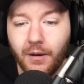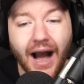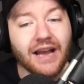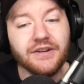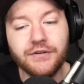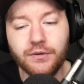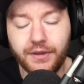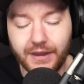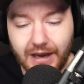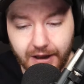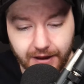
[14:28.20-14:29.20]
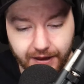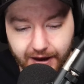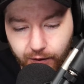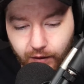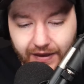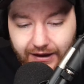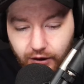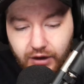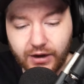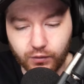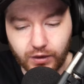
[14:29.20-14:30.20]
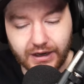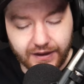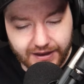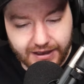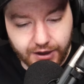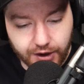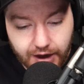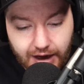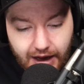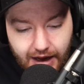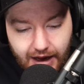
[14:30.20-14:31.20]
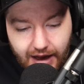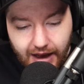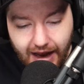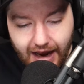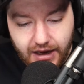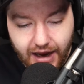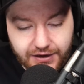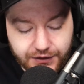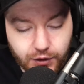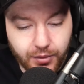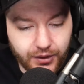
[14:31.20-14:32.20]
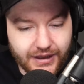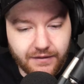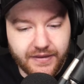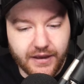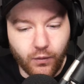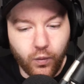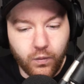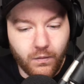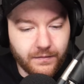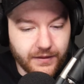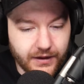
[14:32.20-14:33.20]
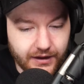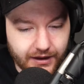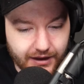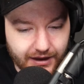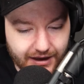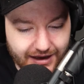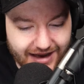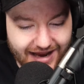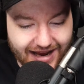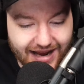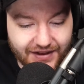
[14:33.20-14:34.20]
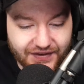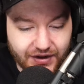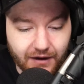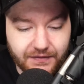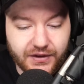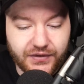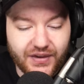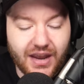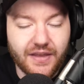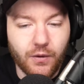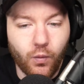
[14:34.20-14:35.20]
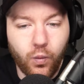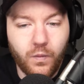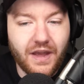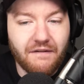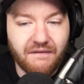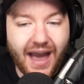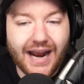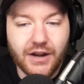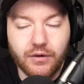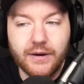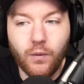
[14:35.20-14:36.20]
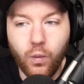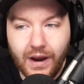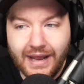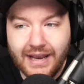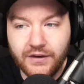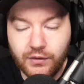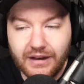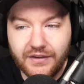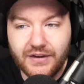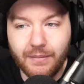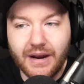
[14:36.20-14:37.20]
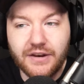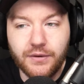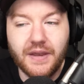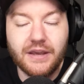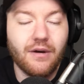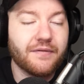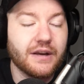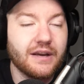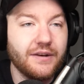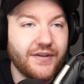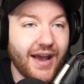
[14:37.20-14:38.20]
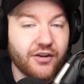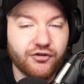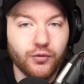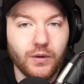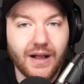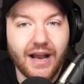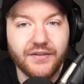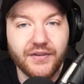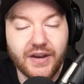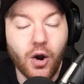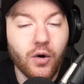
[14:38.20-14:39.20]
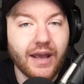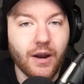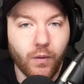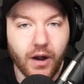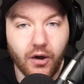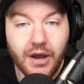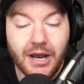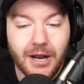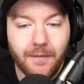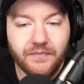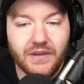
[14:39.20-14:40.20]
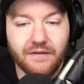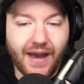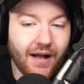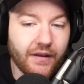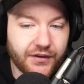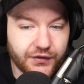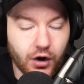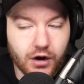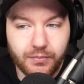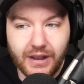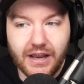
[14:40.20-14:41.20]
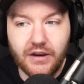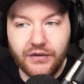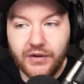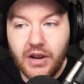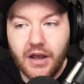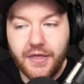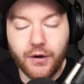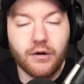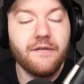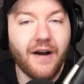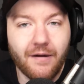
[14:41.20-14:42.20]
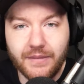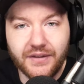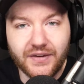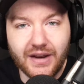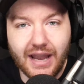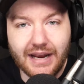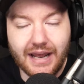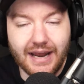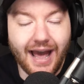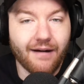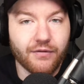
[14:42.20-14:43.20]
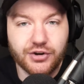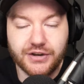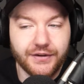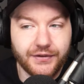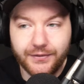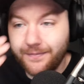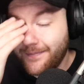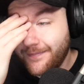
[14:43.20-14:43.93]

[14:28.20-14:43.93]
I do think that when they look at rookie of the year, I do believe that it's tough to say that they factor in winning to an extent, but I do think you have to contextualize and say, okay, well, if Alex Saar plays 35 minutes a night and averages,